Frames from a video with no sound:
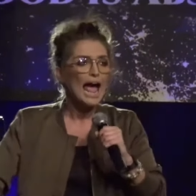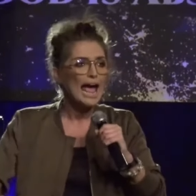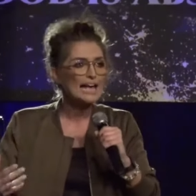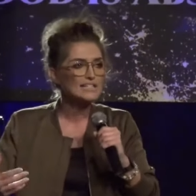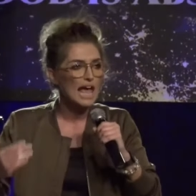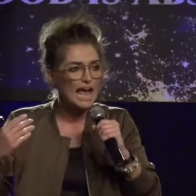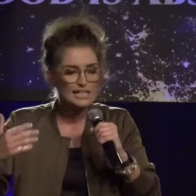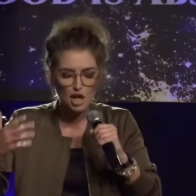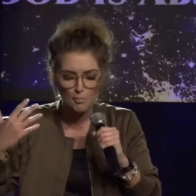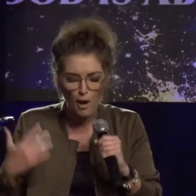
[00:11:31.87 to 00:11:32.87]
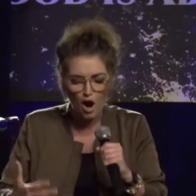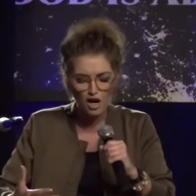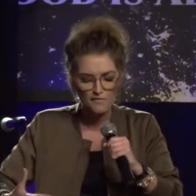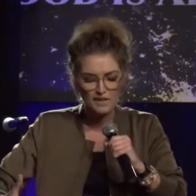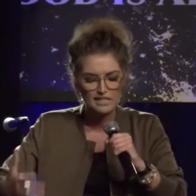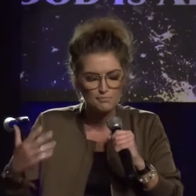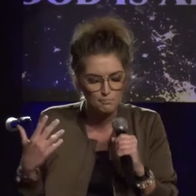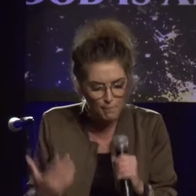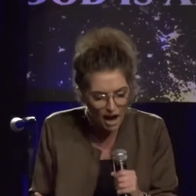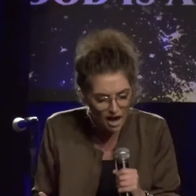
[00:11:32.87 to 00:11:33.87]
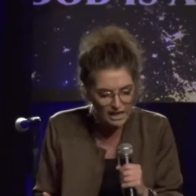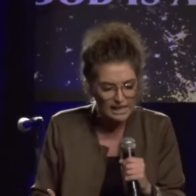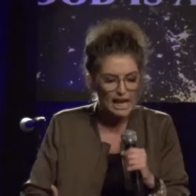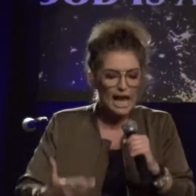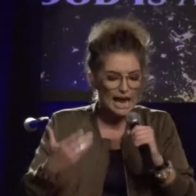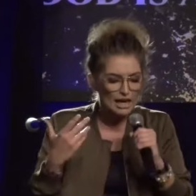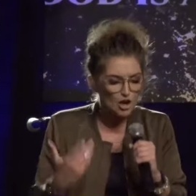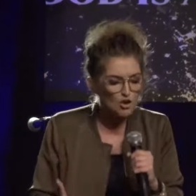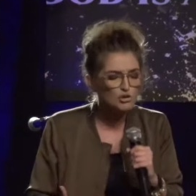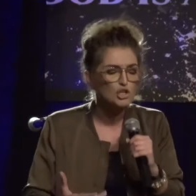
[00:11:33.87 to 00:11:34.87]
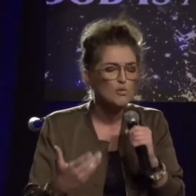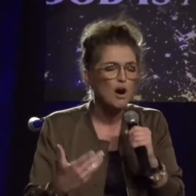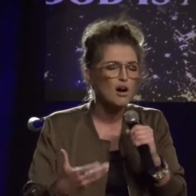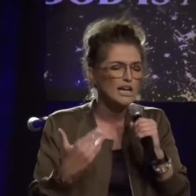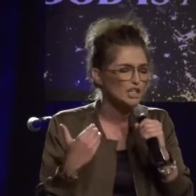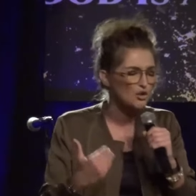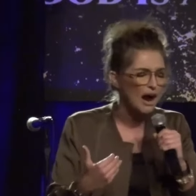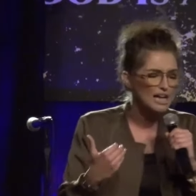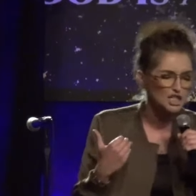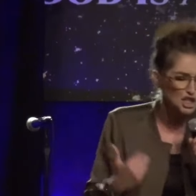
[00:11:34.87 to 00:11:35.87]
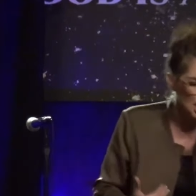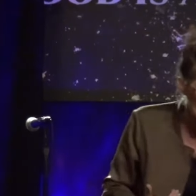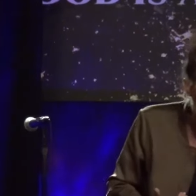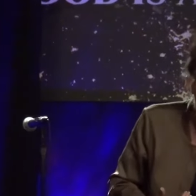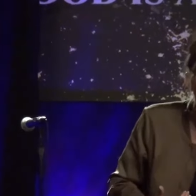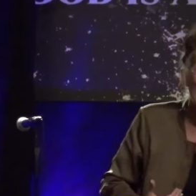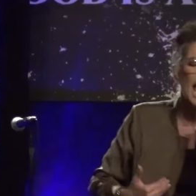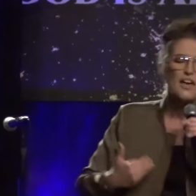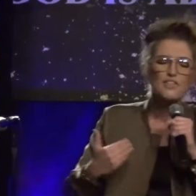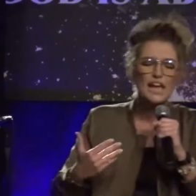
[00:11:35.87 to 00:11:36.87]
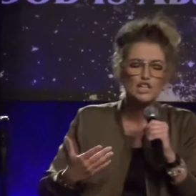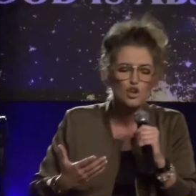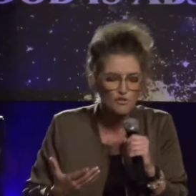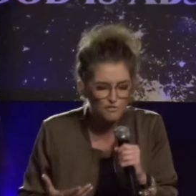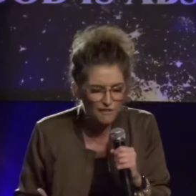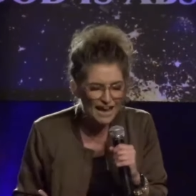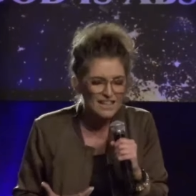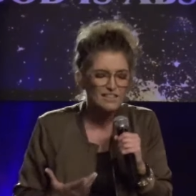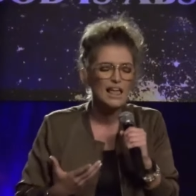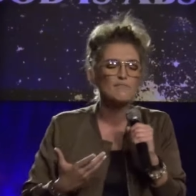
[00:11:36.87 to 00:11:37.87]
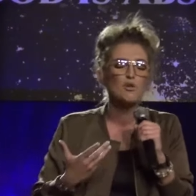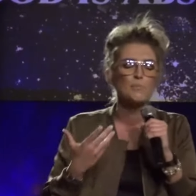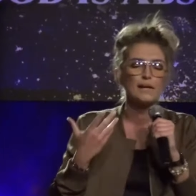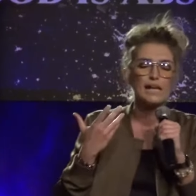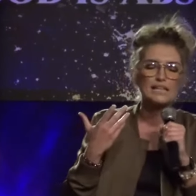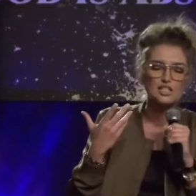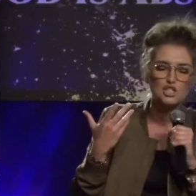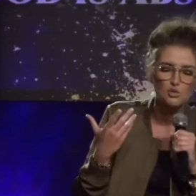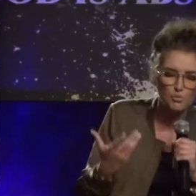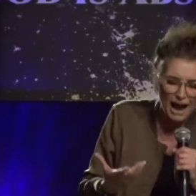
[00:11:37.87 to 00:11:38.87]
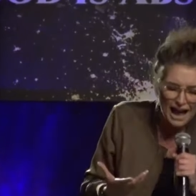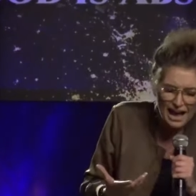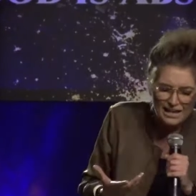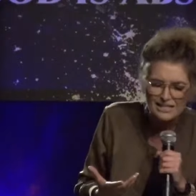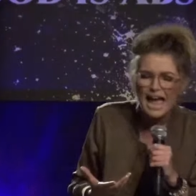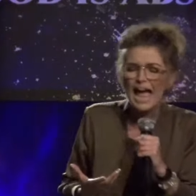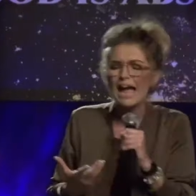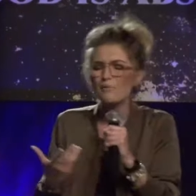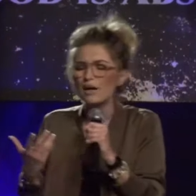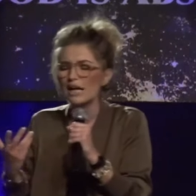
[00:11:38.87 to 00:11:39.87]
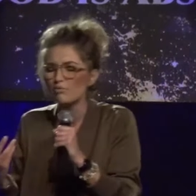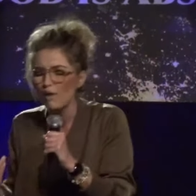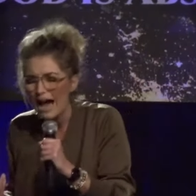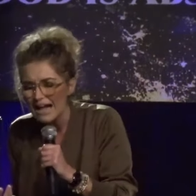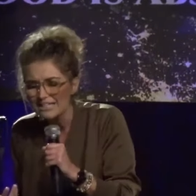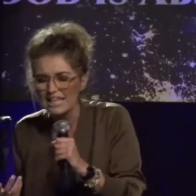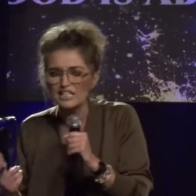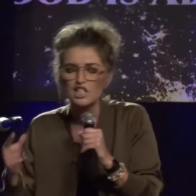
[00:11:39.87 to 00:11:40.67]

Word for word: as, as a part of His body and who you are in Christ Jesus, then your faith level begins to rise. And when it rises,